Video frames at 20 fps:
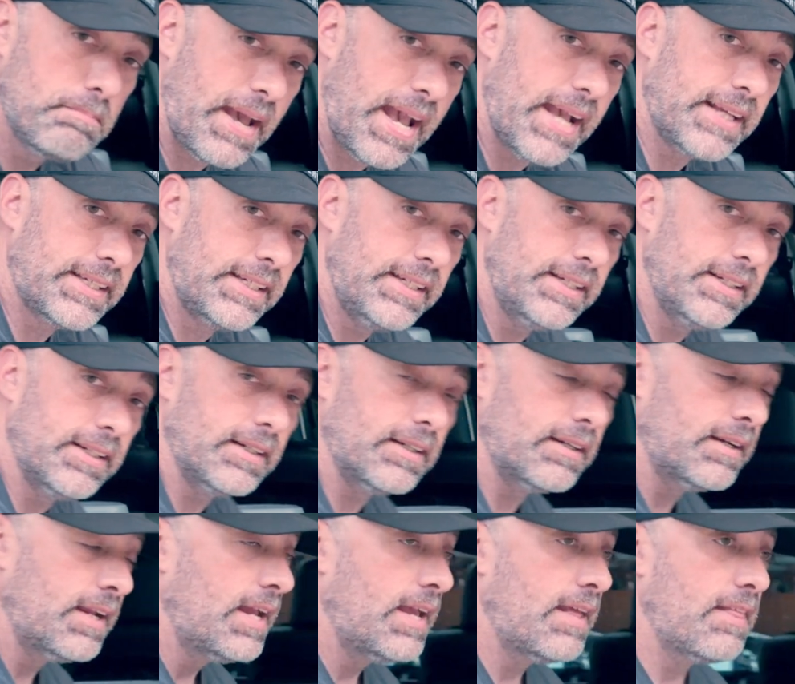back
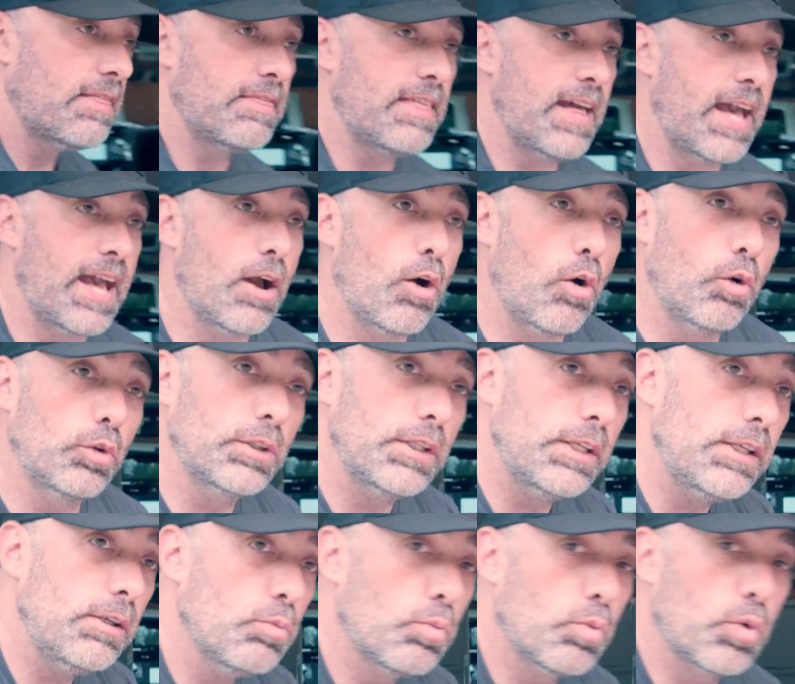here that
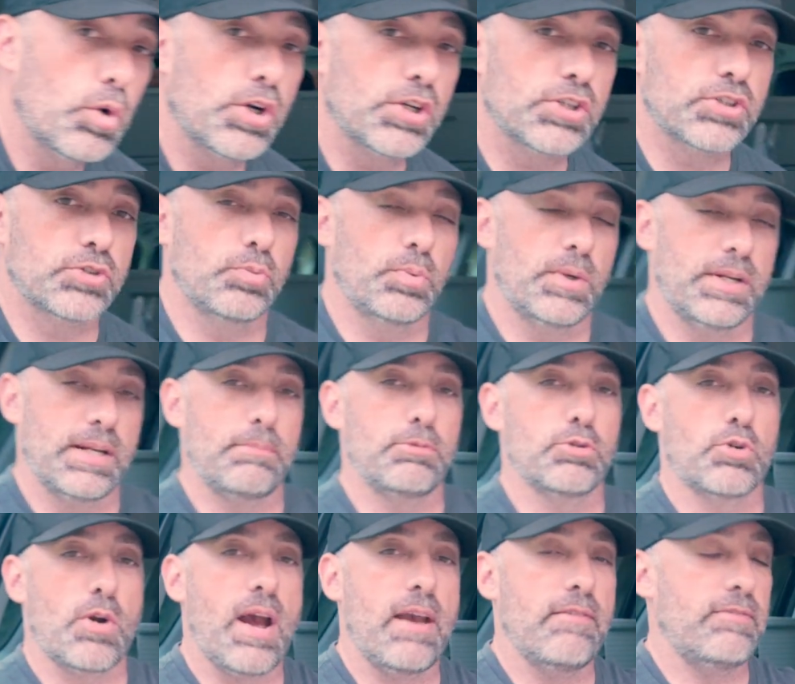only works when I'm
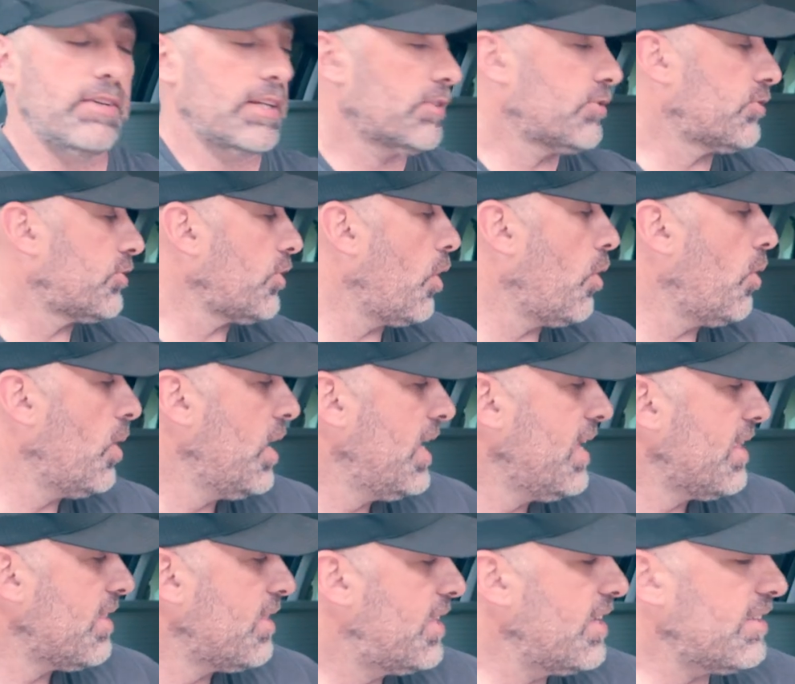driving. So
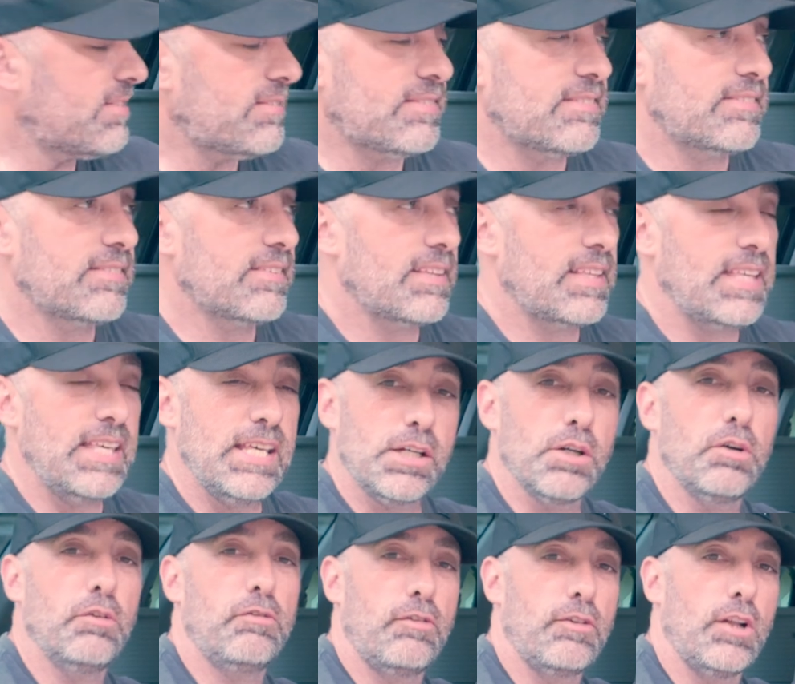this
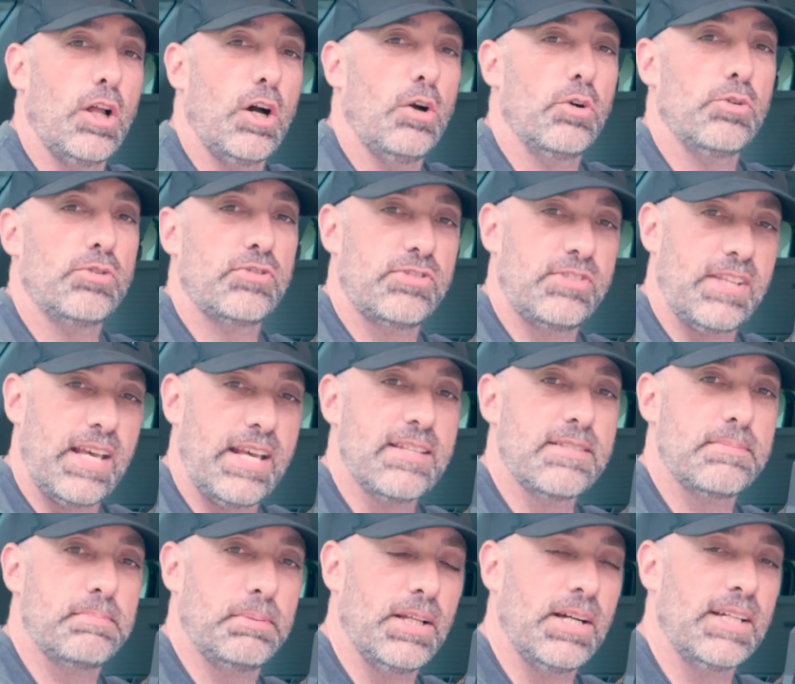EcoFlow
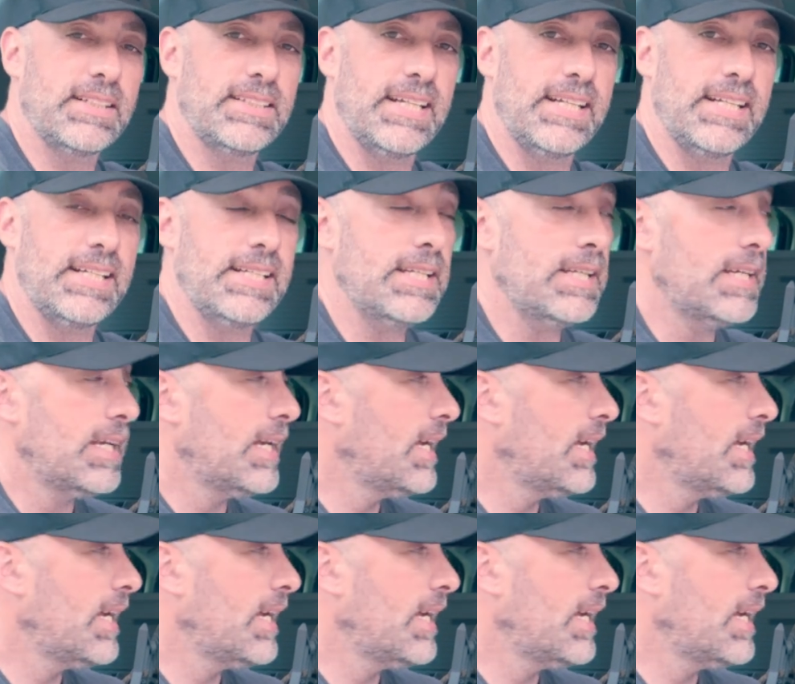stays plugged in